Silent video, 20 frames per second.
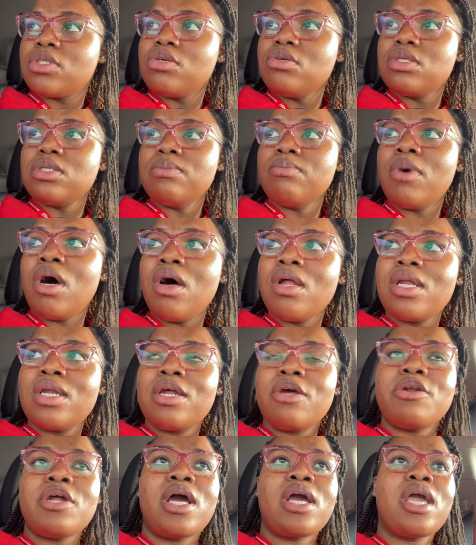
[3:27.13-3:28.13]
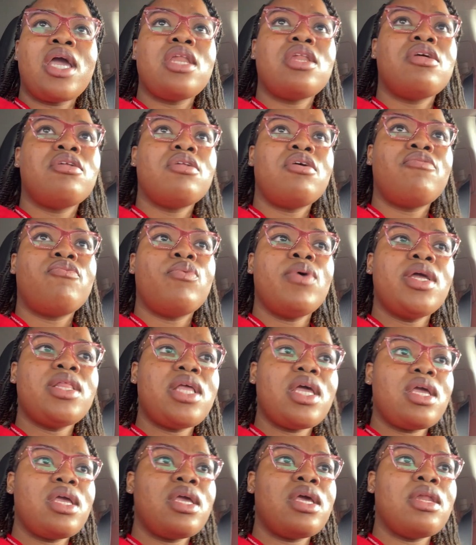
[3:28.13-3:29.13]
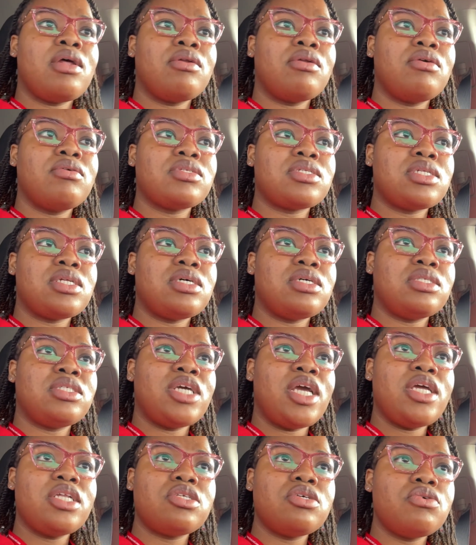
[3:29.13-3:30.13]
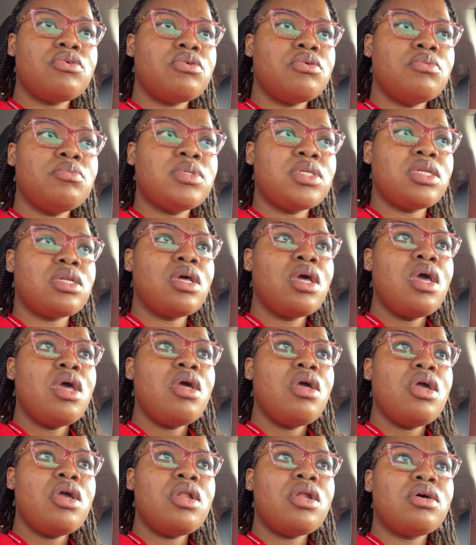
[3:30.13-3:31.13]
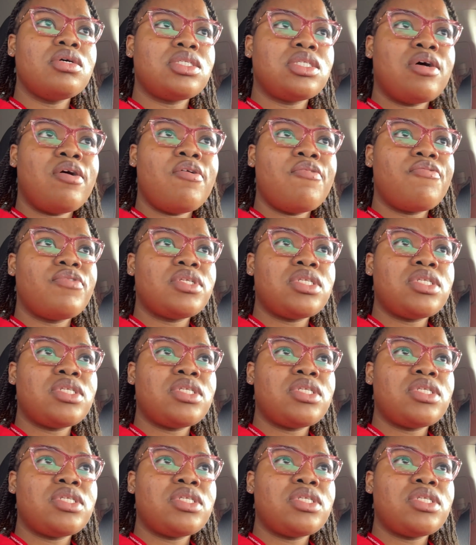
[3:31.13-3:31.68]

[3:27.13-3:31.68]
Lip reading: small and they're not getting enough weight, they can get on those little J-tubes and, you know, stuff.